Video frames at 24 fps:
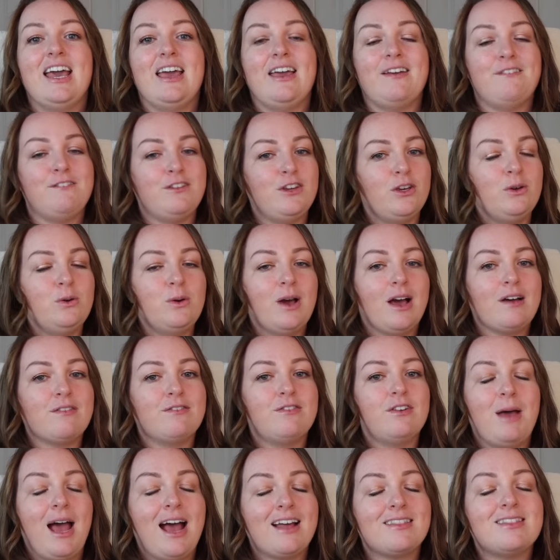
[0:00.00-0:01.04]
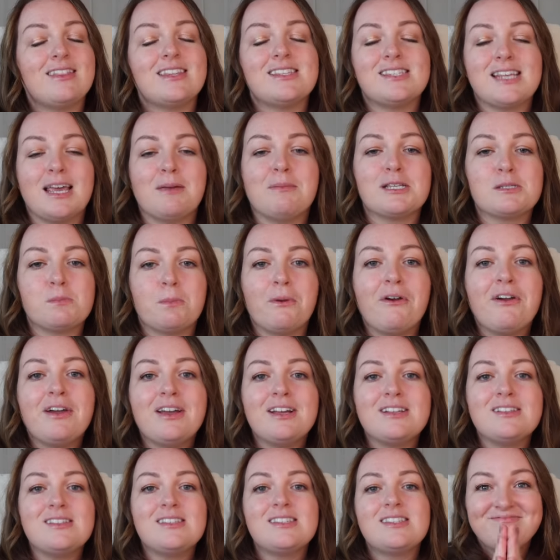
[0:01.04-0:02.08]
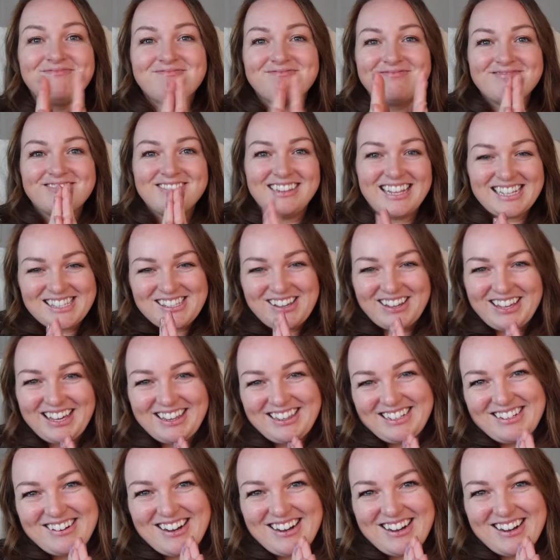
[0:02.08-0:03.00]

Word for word: if you have had the same experience. Let's go get the